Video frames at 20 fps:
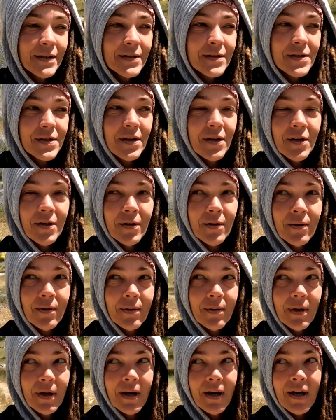
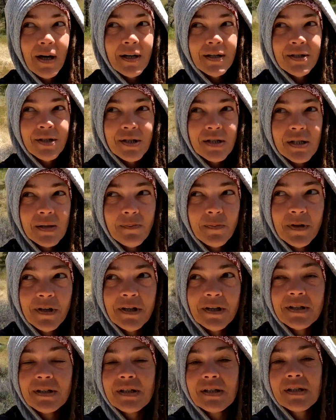So I just
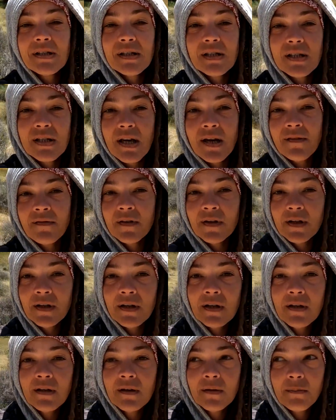spent
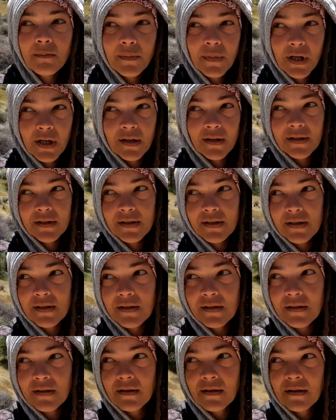7
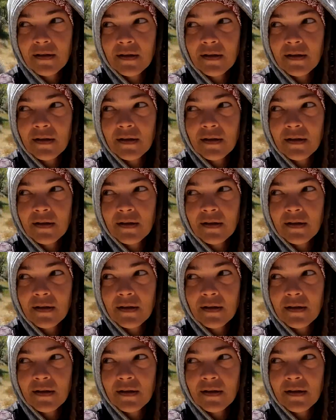months,